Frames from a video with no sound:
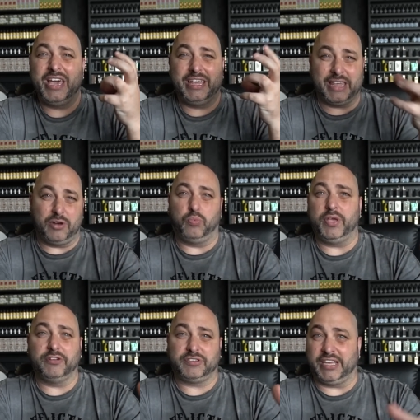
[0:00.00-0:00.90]
and that
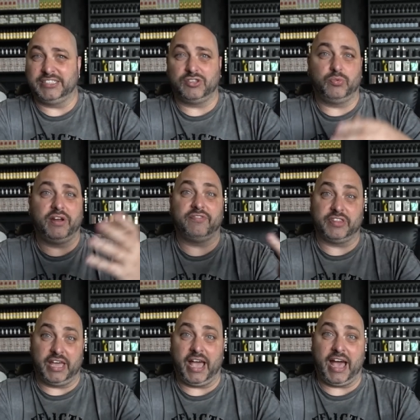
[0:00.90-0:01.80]
weird taste of whatever
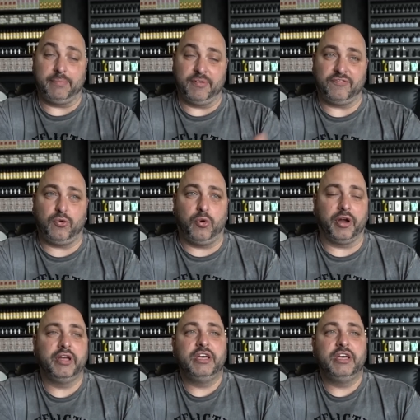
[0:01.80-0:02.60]
they had before.